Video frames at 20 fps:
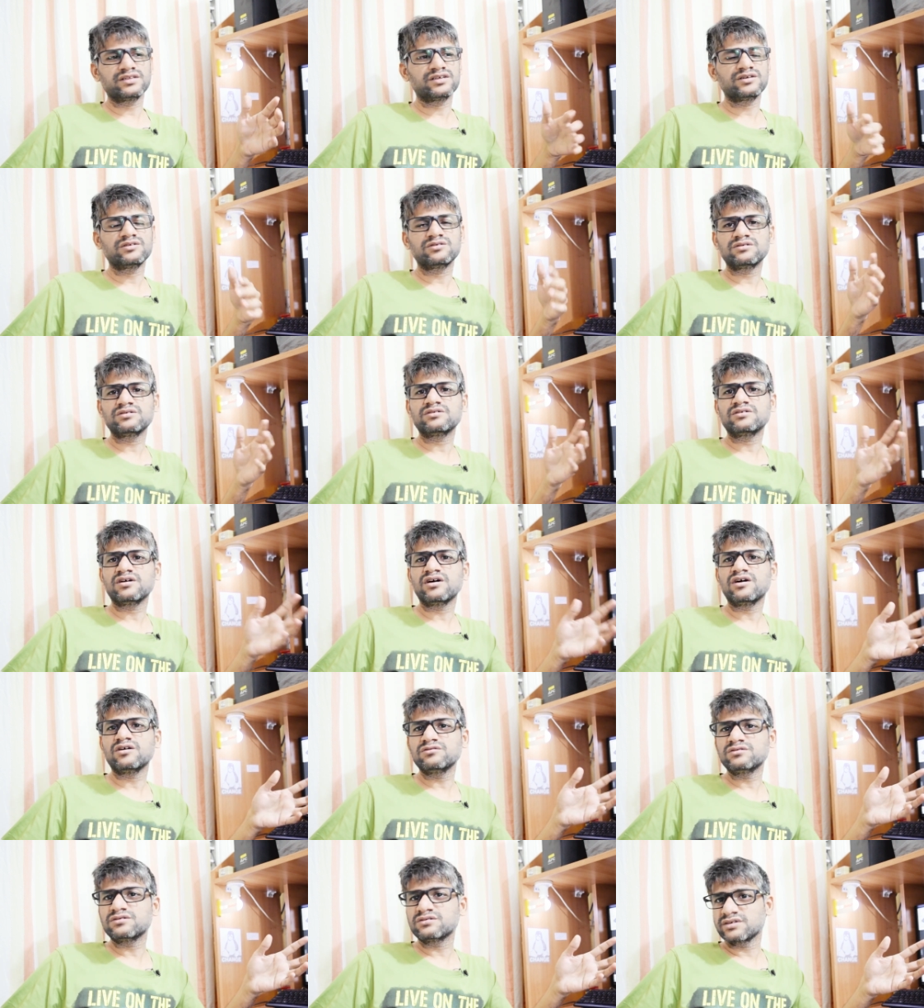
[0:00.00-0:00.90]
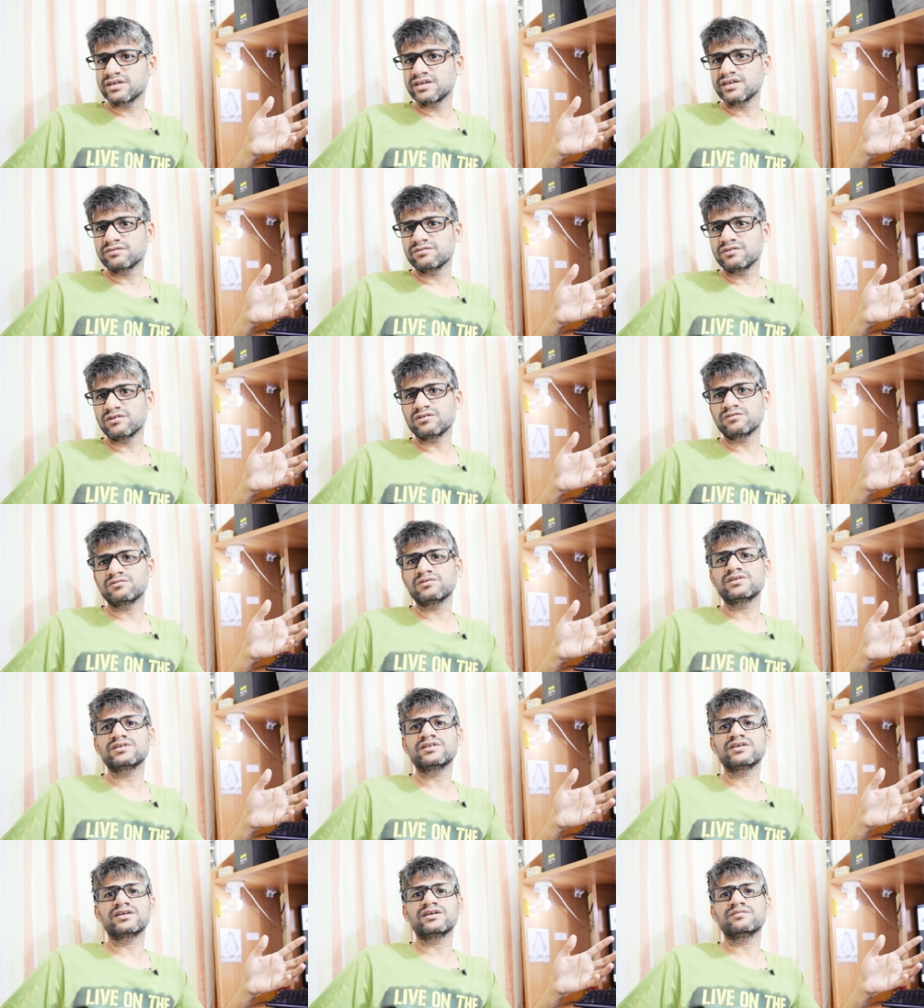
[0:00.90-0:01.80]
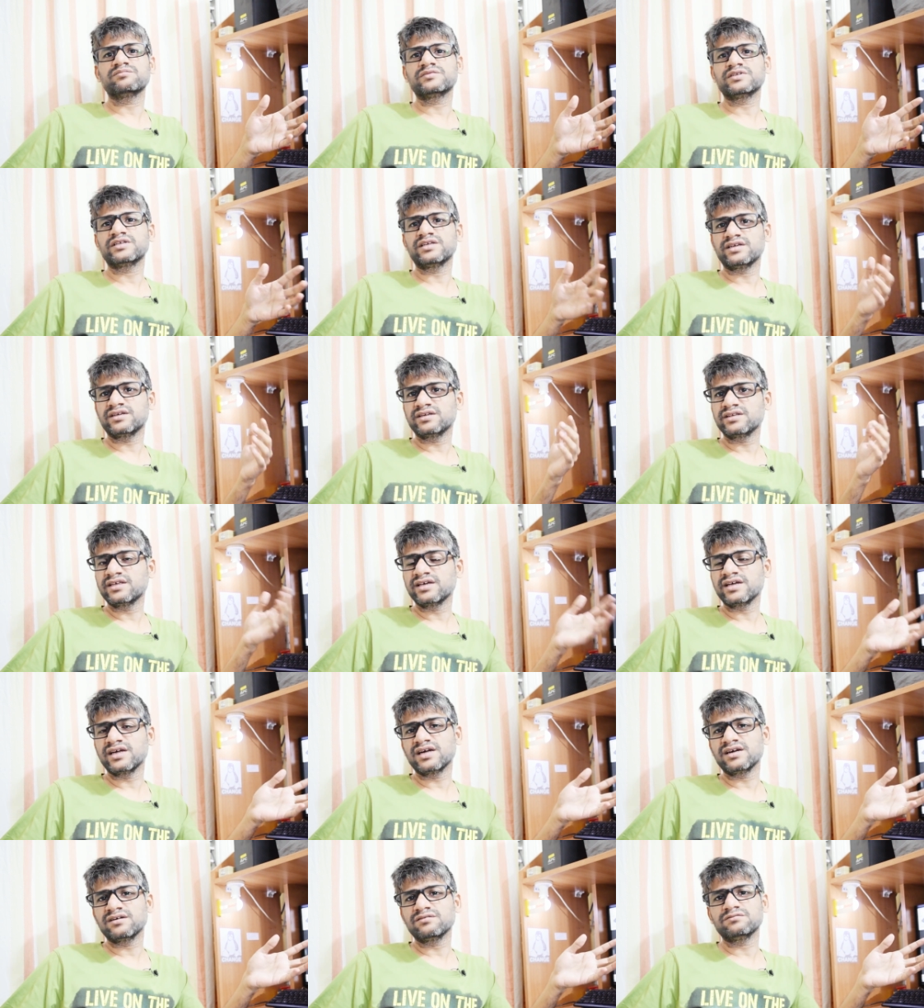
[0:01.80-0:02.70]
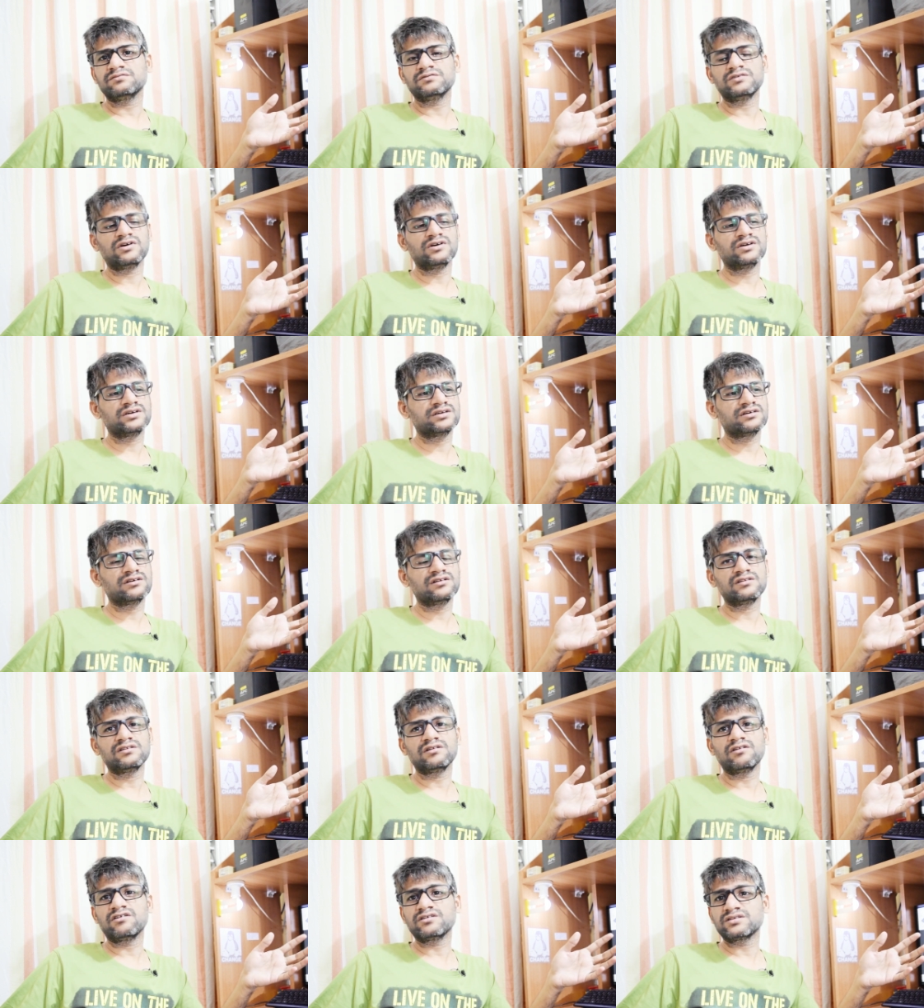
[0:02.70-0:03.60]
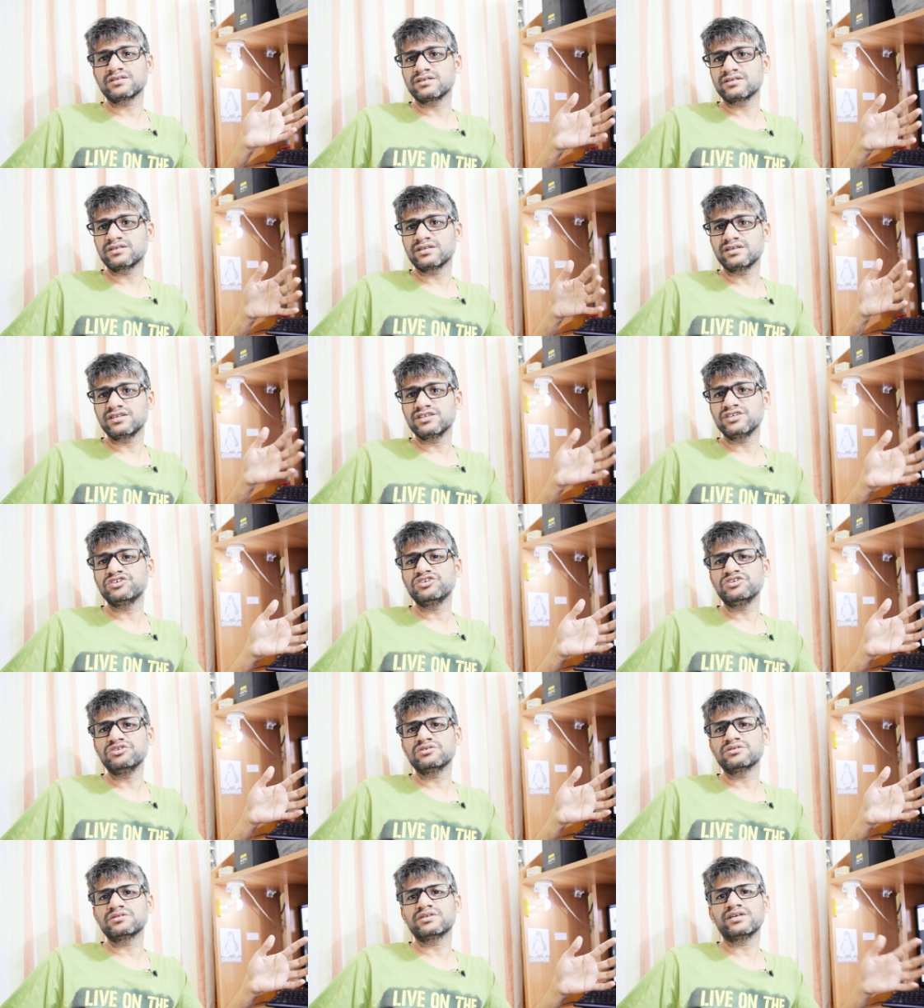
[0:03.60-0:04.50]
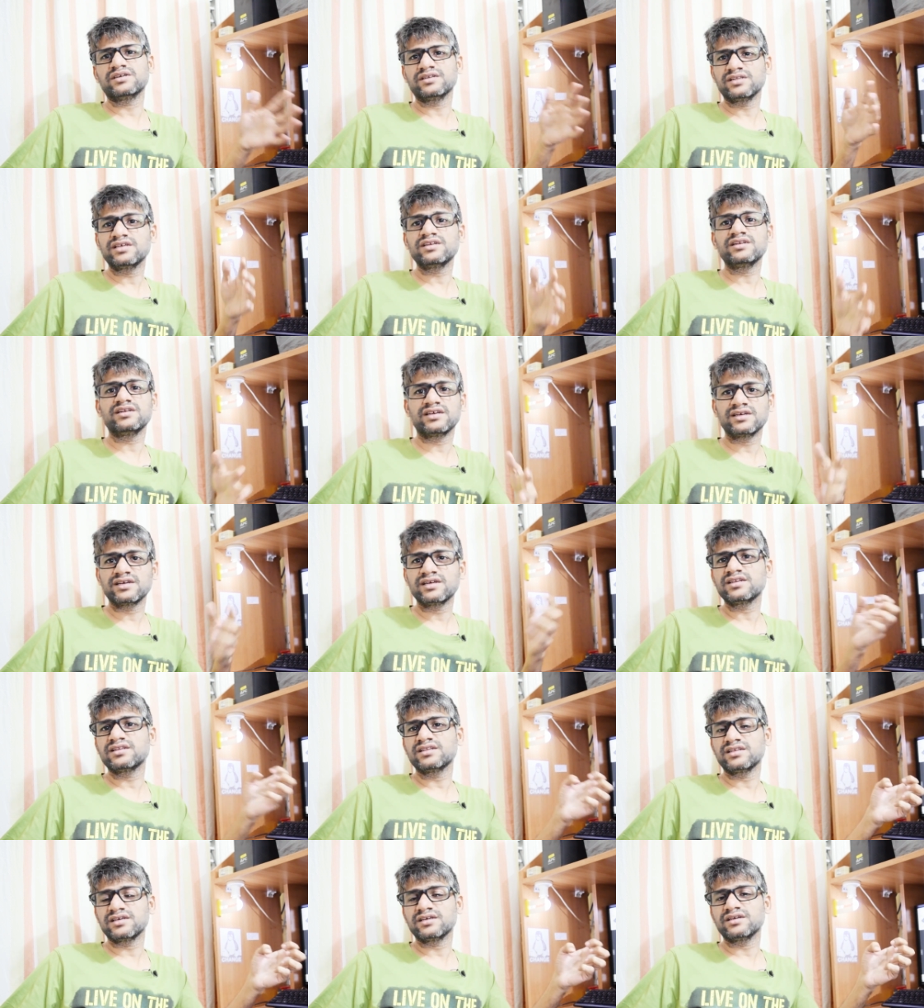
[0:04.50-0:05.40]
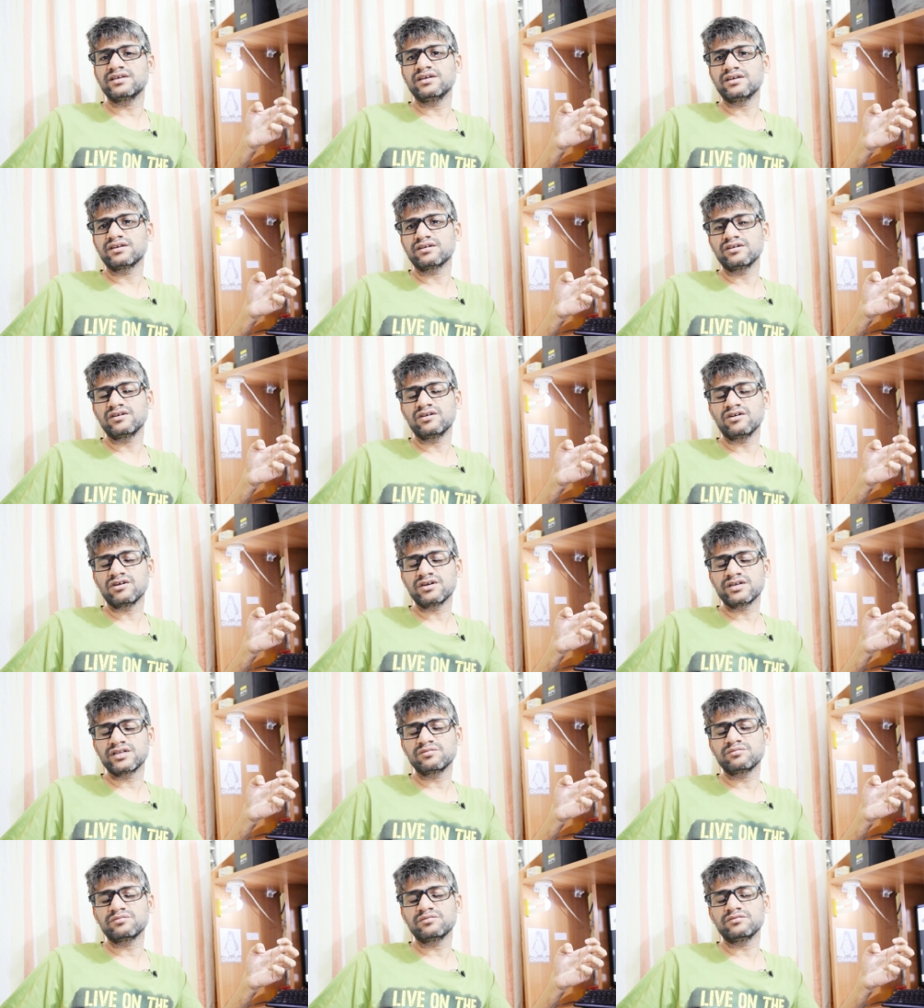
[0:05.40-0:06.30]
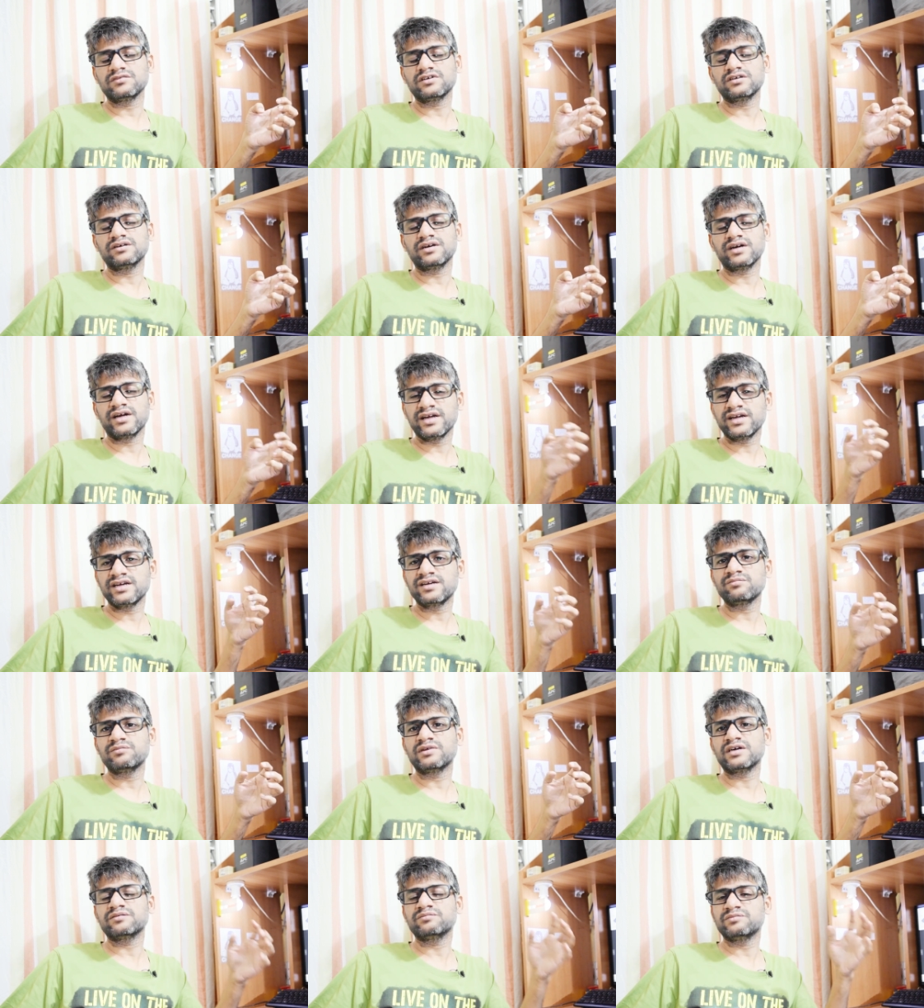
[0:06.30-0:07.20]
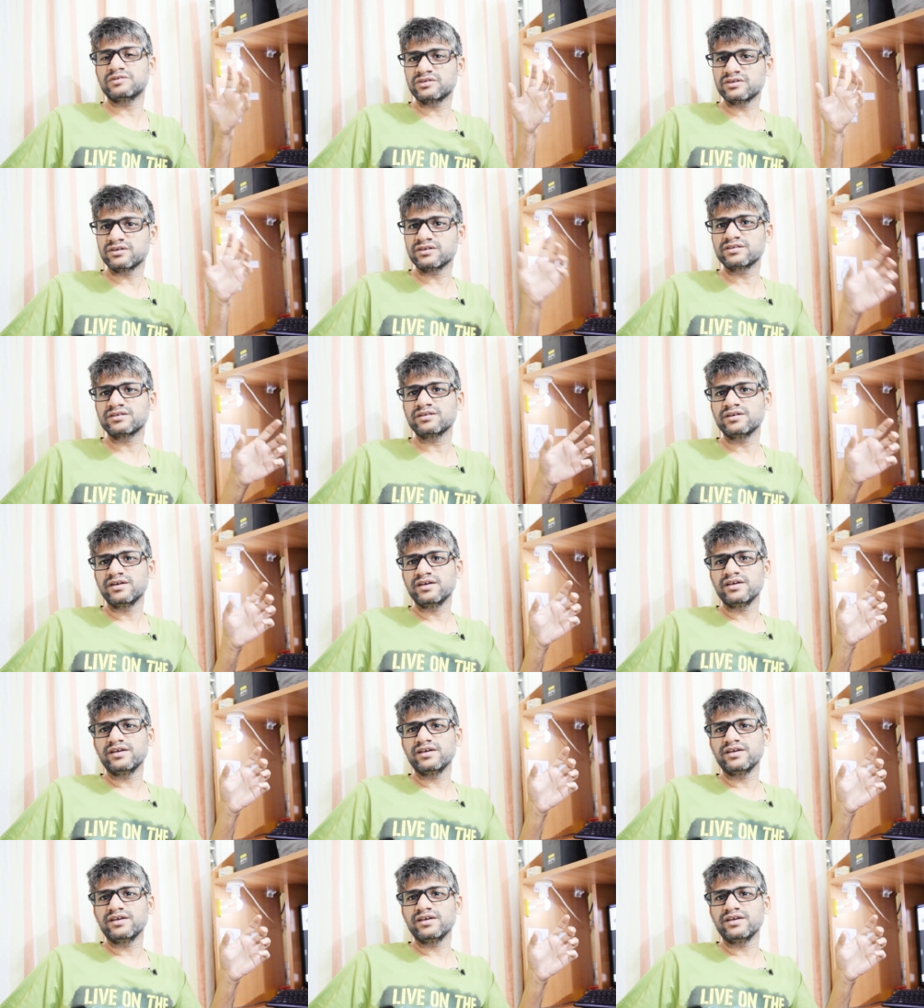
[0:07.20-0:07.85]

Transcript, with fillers: they don't know how to take forward the company, and they have got all losses and issues, and then again they got him uh, hired back because